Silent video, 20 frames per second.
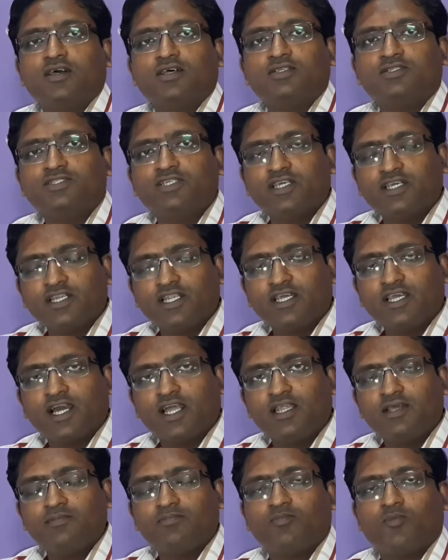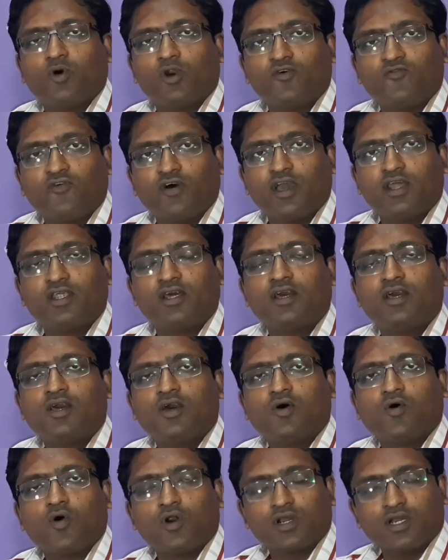genetically modified
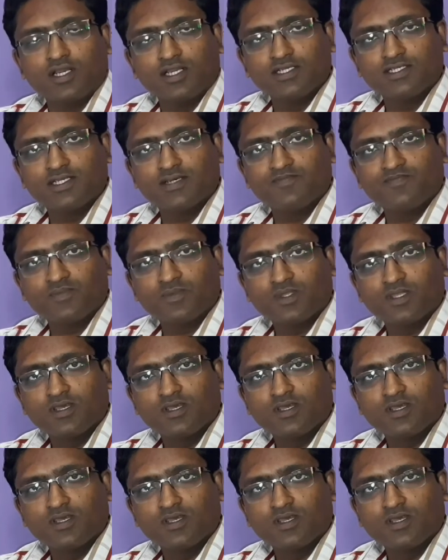organism.